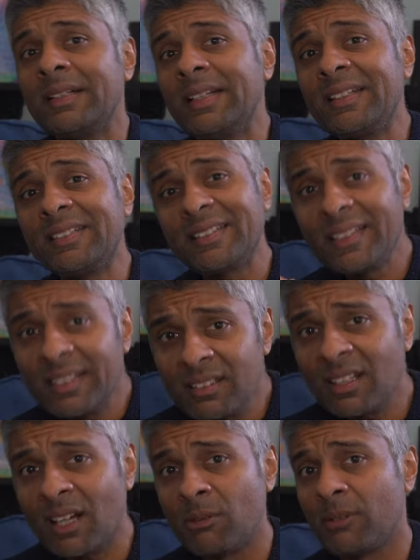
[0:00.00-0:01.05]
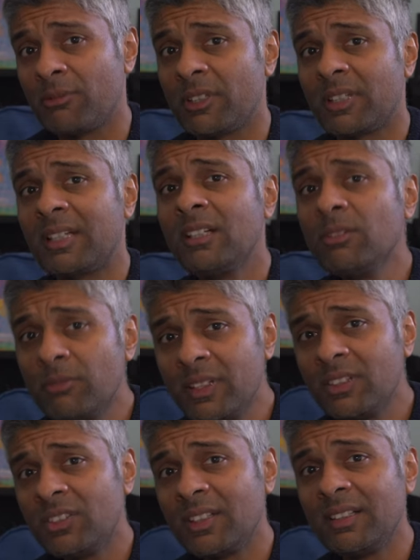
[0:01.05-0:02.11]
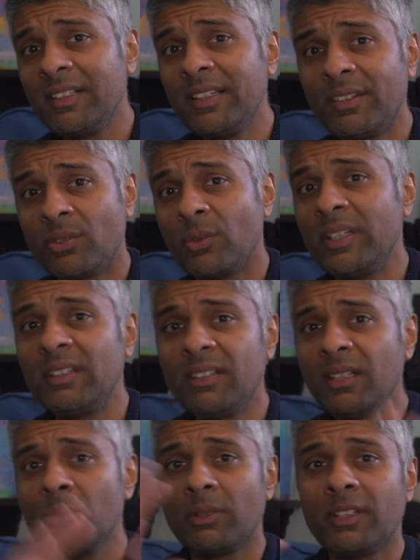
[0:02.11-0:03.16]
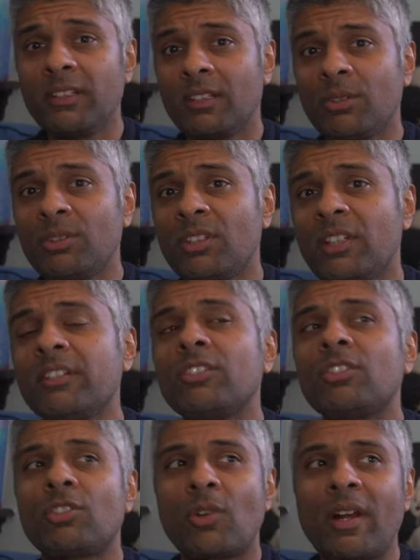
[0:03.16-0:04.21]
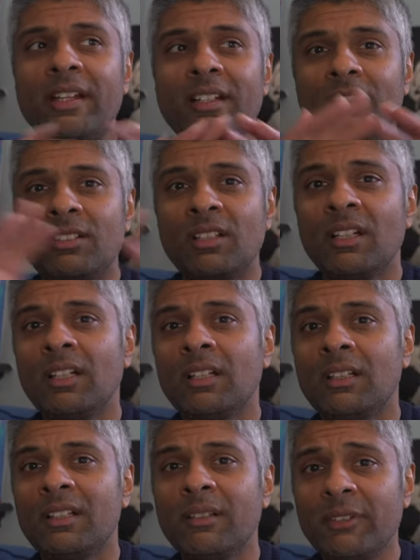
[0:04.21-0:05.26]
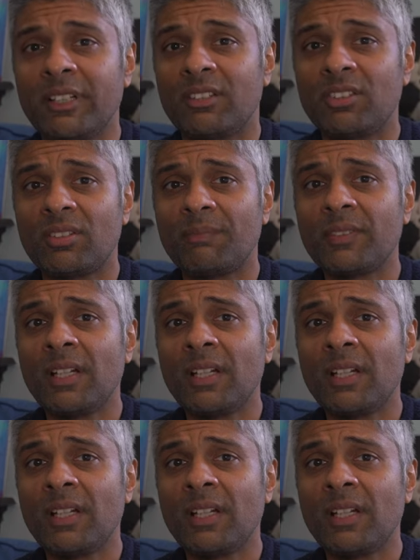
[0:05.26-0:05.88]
It is, however, convincingly 3D within those constrained limits.